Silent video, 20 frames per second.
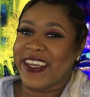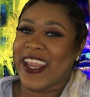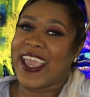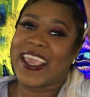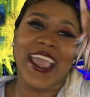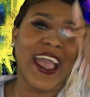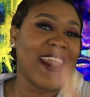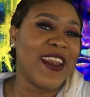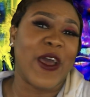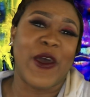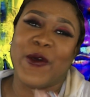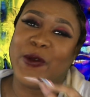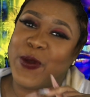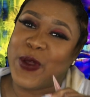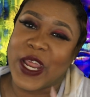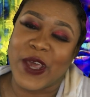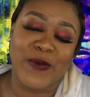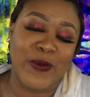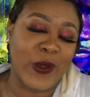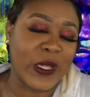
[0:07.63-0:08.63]
Now, y'all know
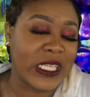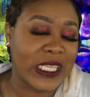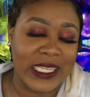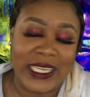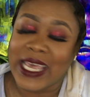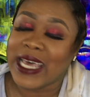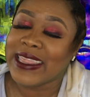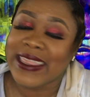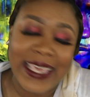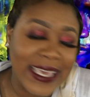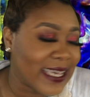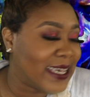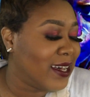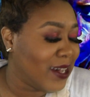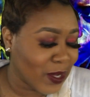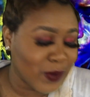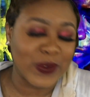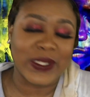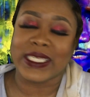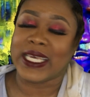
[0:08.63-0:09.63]
no, that one, nothing
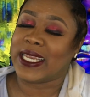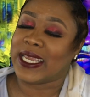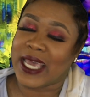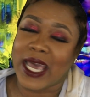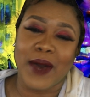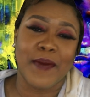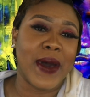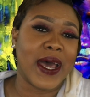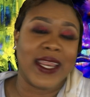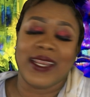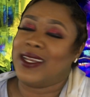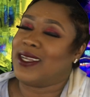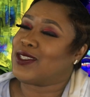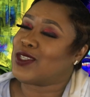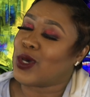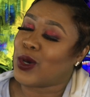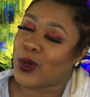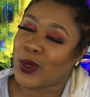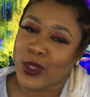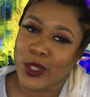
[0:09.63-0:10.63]
good was going to come out of
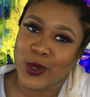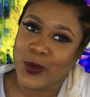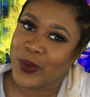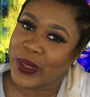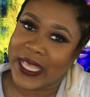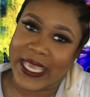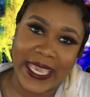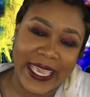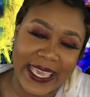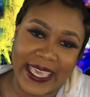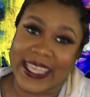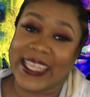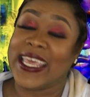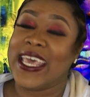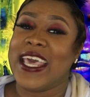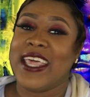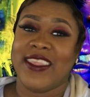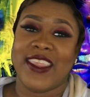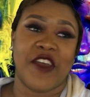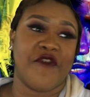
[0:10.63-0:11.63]
this whole little plan
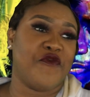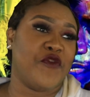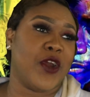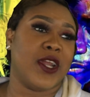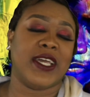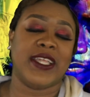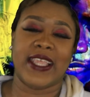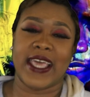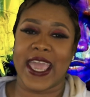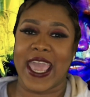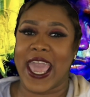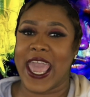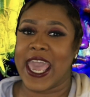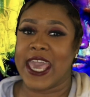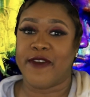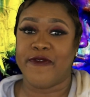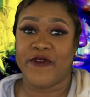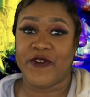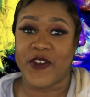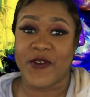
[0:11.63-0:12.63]
that Franklin
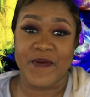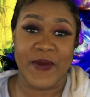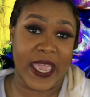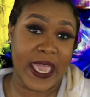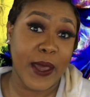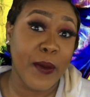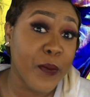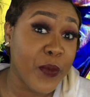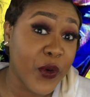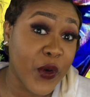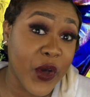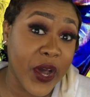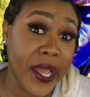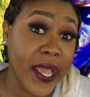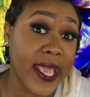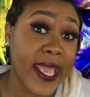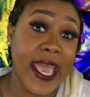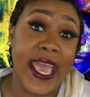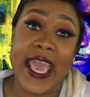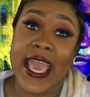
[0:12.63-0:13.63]
had for Man
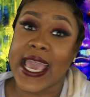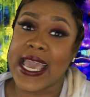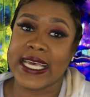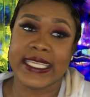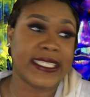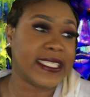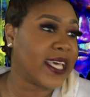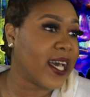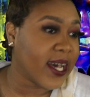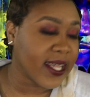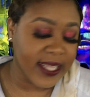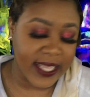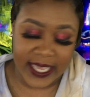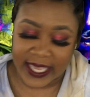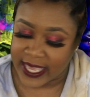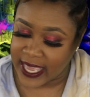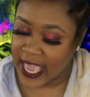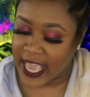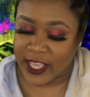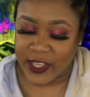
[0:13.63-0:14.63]
Boy and
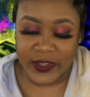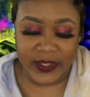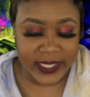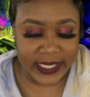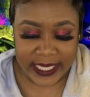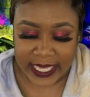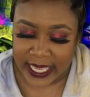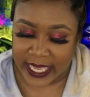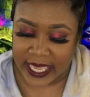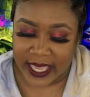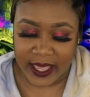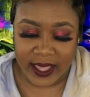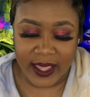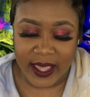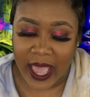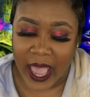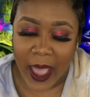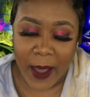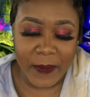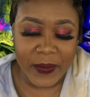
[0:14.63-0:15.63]
Scully, and you see,
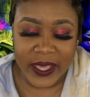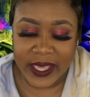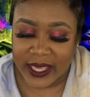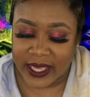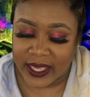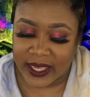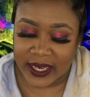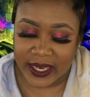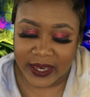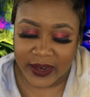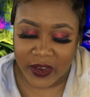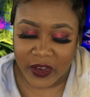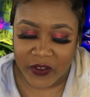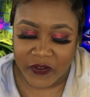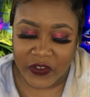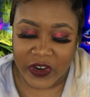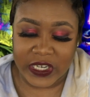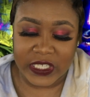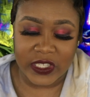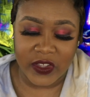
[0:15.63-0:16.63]
I mean,
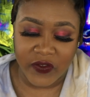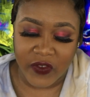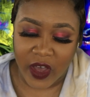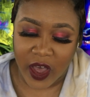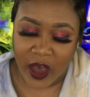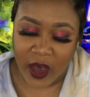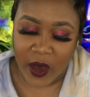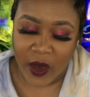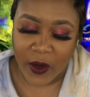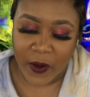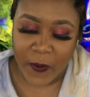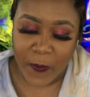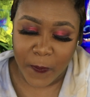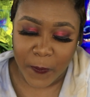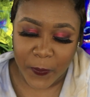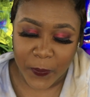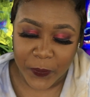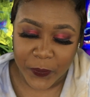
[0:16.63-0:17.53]
first of all,